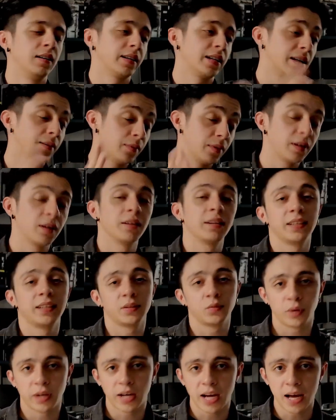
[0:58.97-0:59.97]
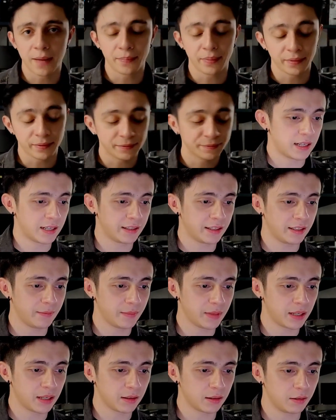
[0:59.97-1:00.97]
Okay, well now this is what happened. I did
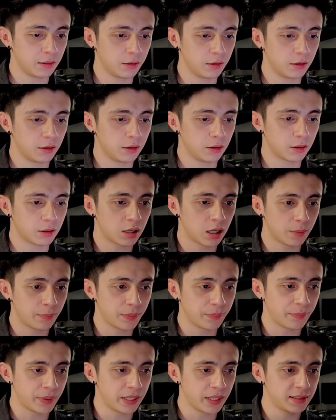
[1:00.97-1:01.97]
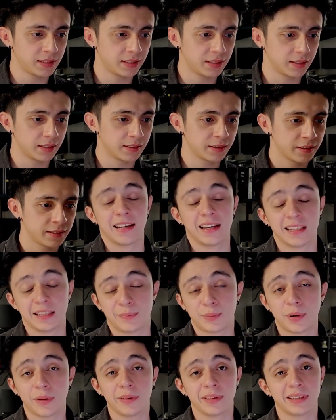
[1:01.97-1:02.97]
my good old copy pasting, and the
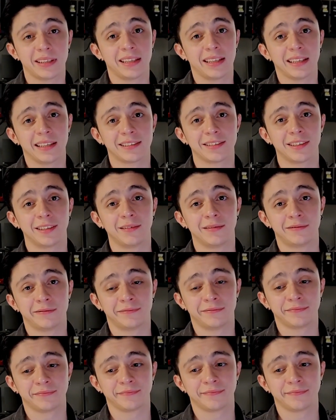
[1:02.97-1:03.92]
problem didn't get solved.